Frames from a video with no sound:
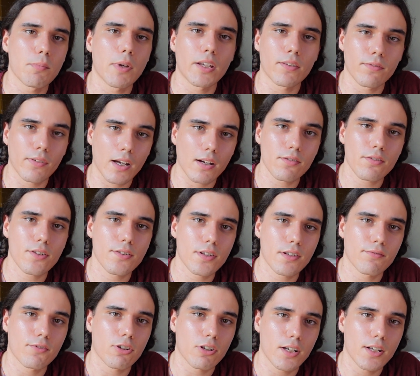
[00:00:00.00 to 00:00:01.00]
thousands
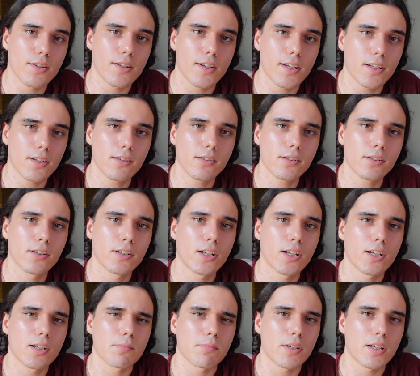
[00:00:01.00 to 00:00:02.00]
of trades a year,
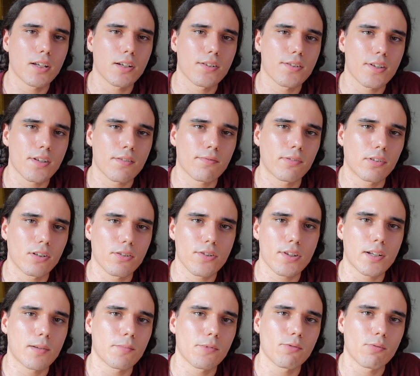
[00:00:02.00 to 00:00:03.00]
because as far as
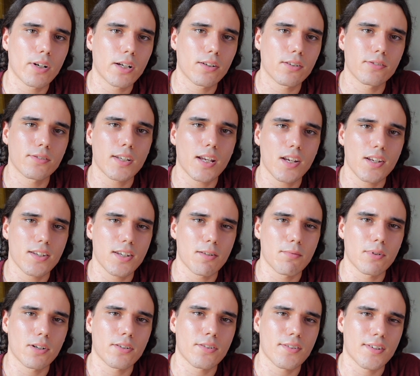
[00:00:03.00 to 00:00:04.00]
I'm aware,
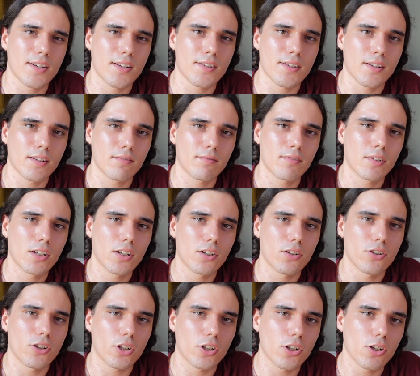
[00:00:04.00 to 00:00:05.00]
Tastyworks doesn't
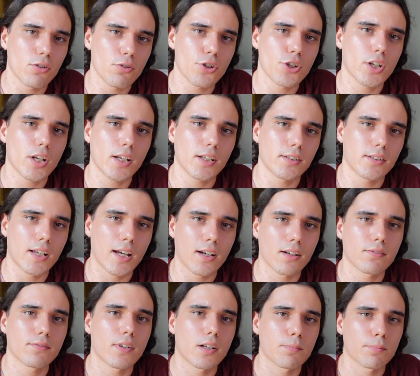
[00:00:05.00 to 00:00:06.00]
negotiate
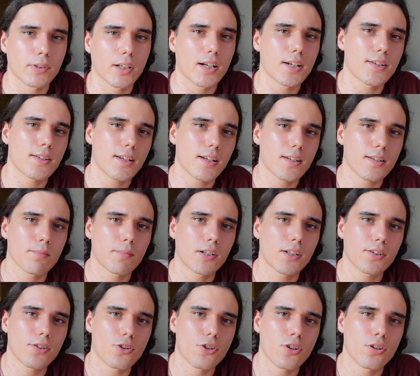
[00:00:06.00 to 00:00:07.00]
down their pricing as
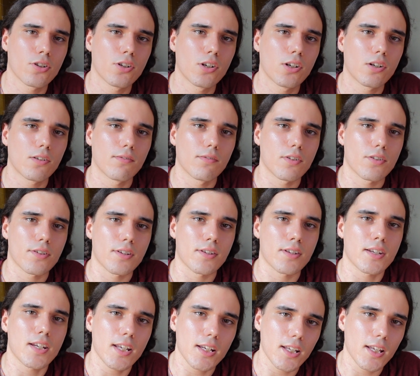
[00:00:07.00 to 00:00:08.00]
much
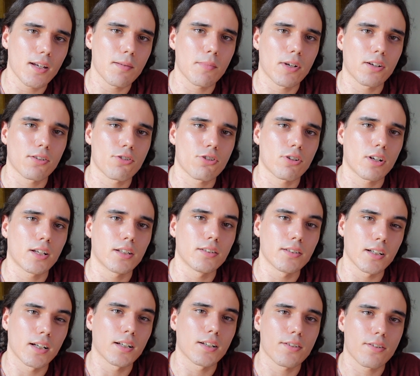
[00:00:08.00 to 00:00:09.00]
versus TD Ameritrade
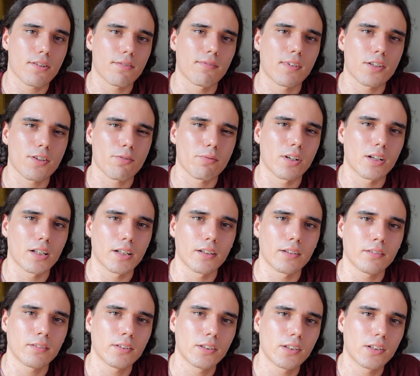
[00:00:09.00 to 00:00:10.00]
does. And that's one